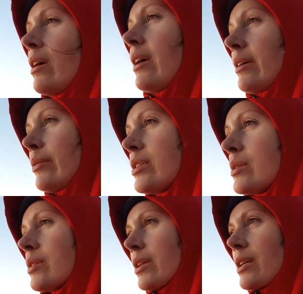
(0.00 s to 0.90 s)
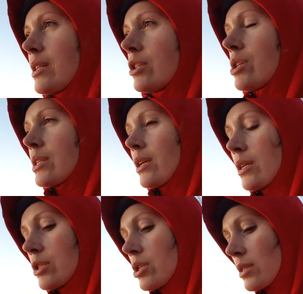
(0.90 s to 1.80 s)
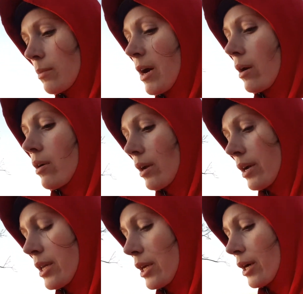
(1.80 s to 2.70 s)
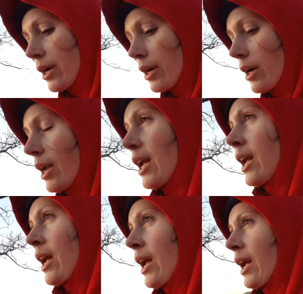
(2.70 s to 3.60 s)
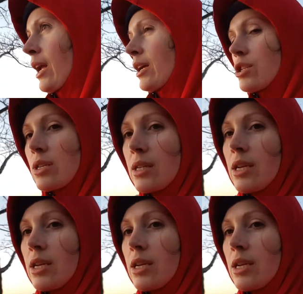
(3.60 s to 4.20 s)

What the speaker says: it's interesting because she's about a year. She's a